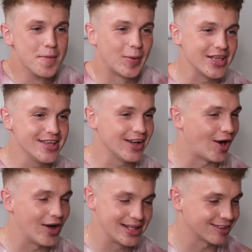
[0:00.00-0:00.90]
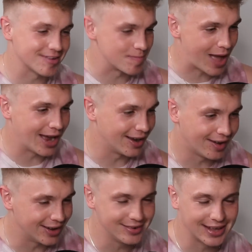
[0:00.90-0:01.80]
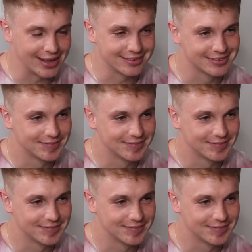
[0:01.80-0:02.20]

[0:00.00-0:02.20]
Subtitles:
But it doesn't matter. Like, who cares?